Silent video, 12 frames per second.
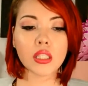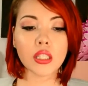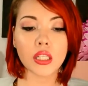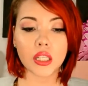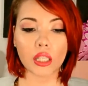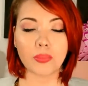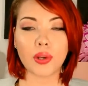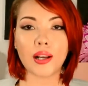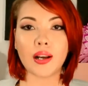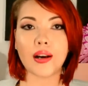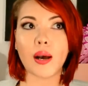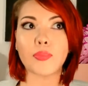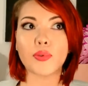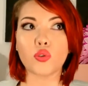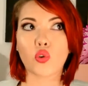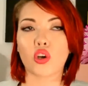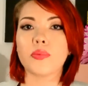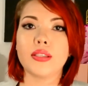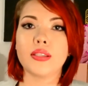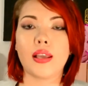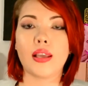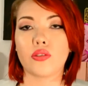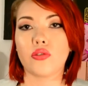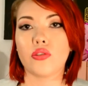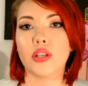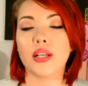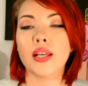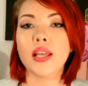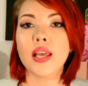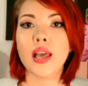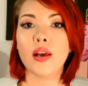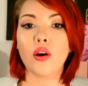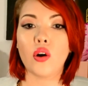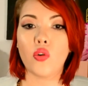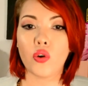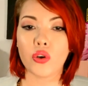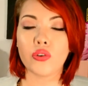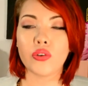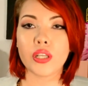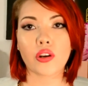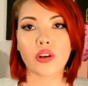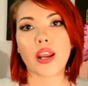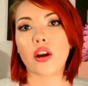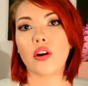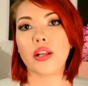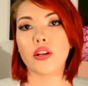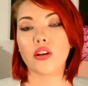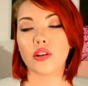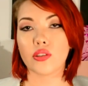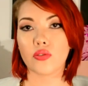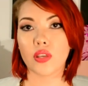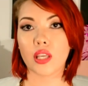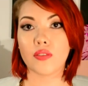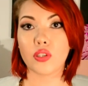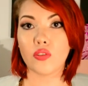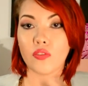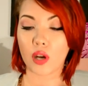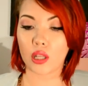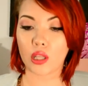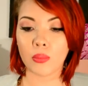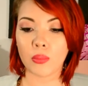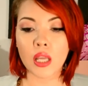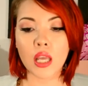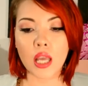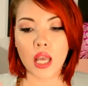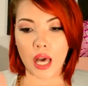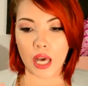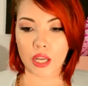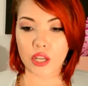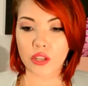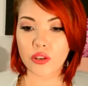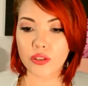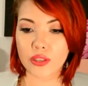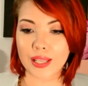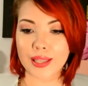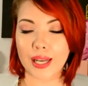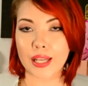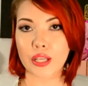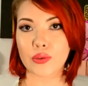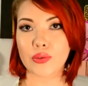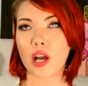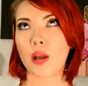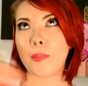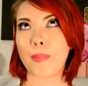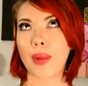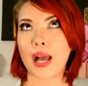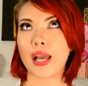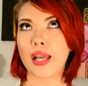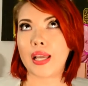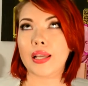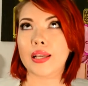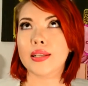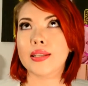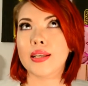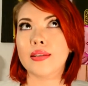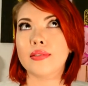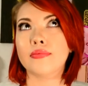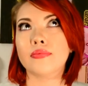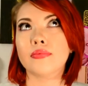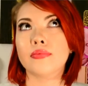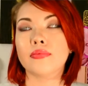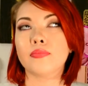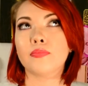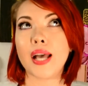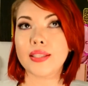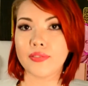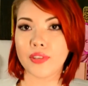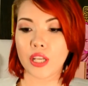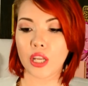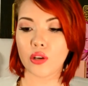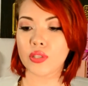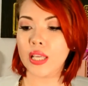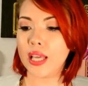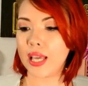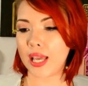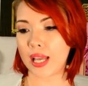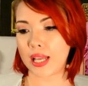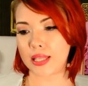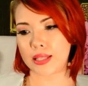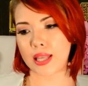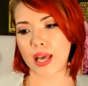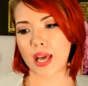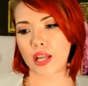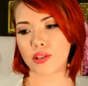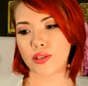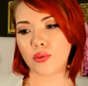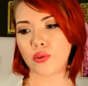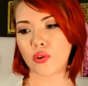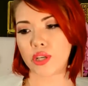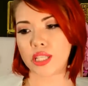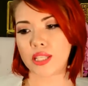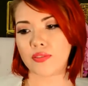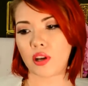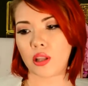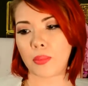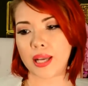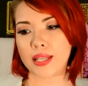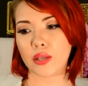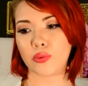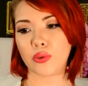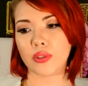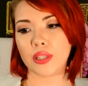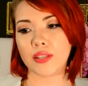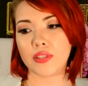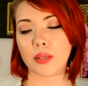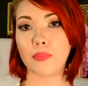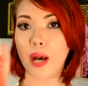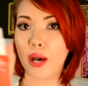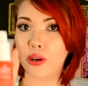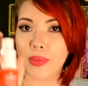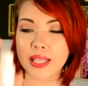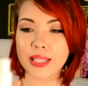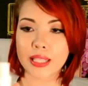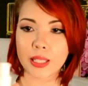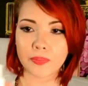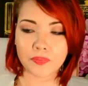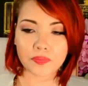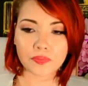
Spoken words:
It absorbs the extra oil in your hair, and it also gives you volume. Another thing that I use on my past videos is that So Gorgeous Volumizing Root Lifting Powder Mist.